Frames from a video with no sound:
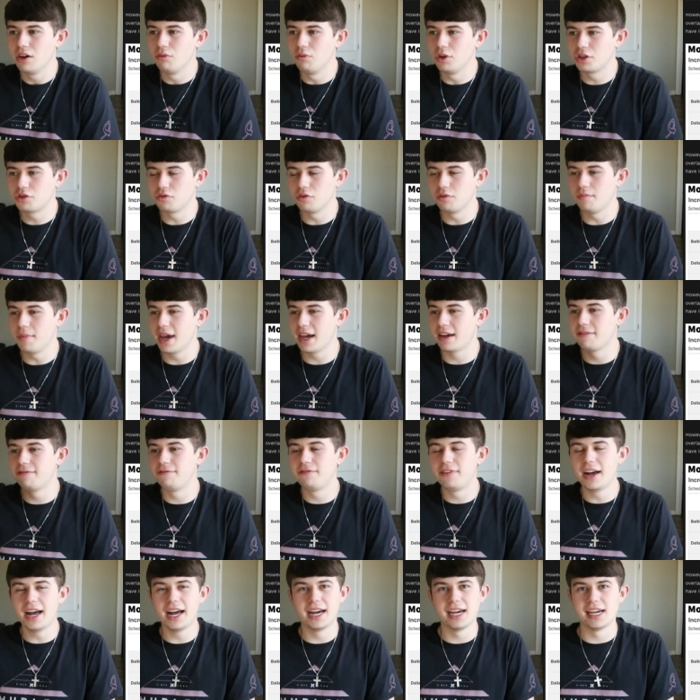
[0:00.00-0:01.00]
which would make
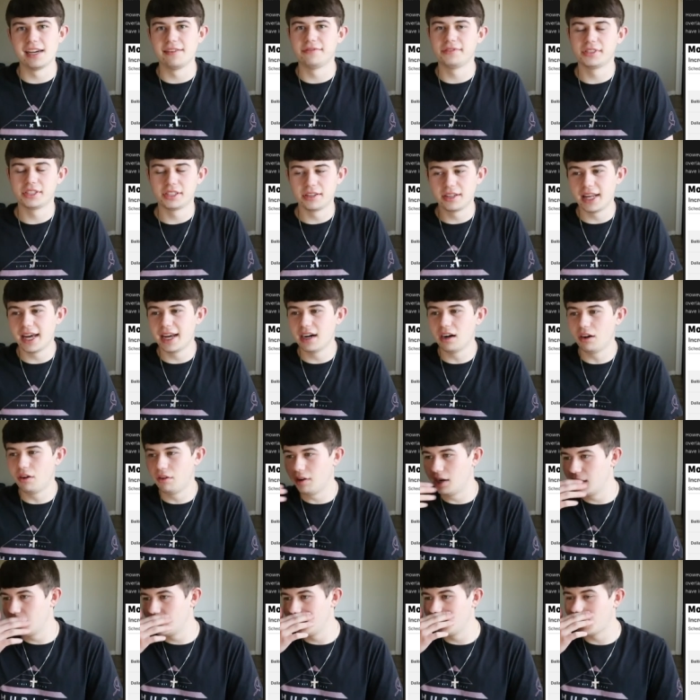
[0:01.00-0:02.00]
5. So that
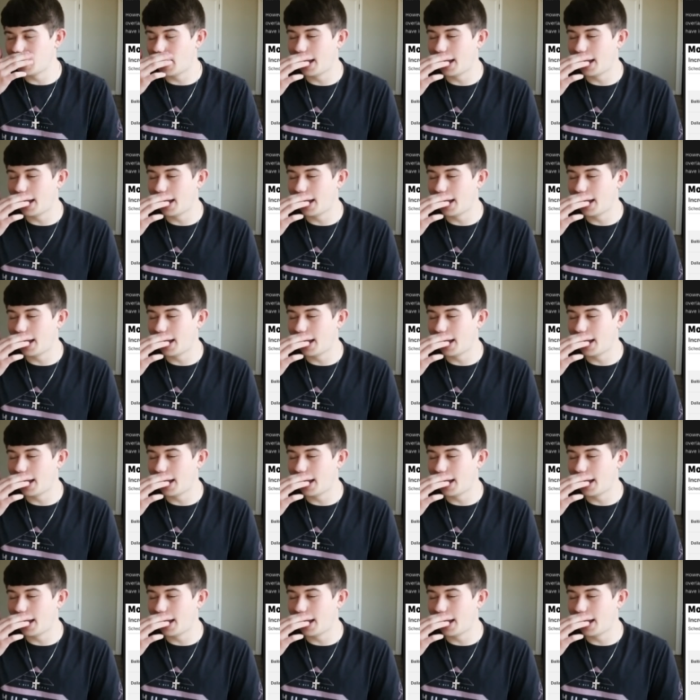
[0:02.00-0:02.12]
already,